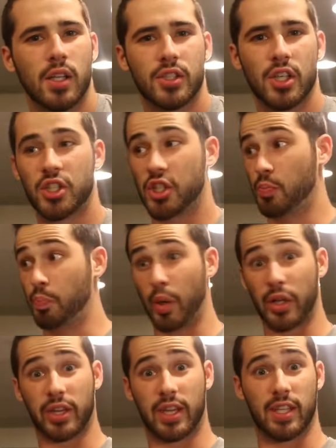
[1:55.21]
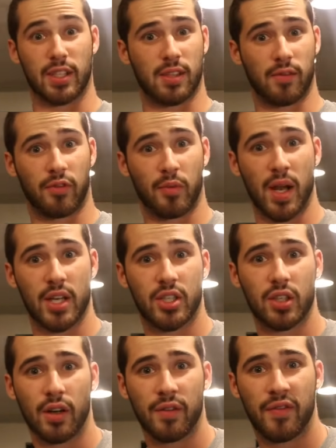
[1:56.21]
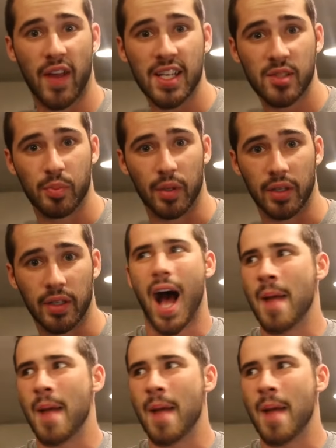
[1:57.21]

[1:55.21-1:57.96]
to just put this information on Facebook?